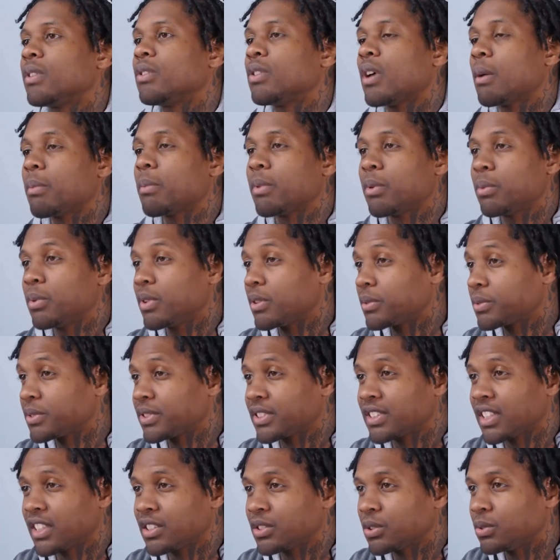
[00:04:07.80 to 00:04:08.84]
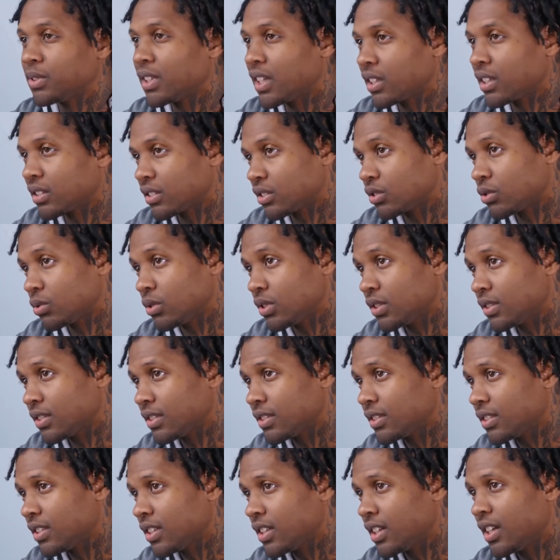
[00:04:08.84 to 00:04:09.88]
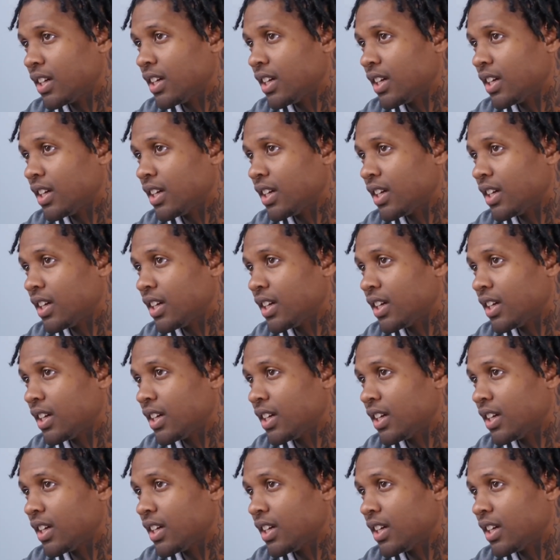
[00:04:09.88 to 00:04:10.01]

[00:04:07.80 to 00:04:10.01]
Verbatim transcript: This crew is not just about making